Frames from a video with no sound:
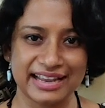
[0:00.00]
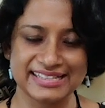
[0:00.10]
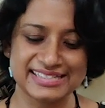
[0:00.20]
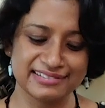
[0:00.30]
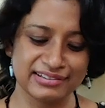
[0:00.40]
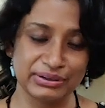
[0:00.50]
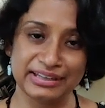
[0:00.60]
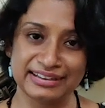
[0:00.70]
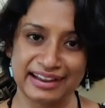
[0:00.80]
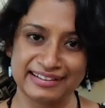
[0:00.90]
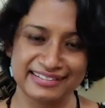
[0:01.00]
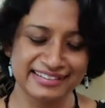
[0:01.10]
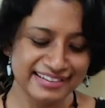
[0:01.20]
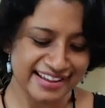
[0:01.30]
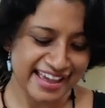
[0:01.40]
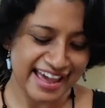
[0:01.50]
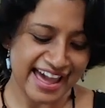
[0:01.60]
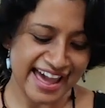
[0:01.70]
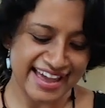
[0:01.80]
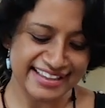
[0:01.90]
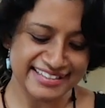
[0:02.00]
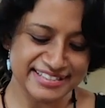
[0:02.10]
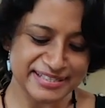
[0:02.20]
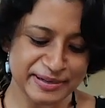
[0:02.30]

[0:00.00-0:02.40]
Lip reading: nice green color. And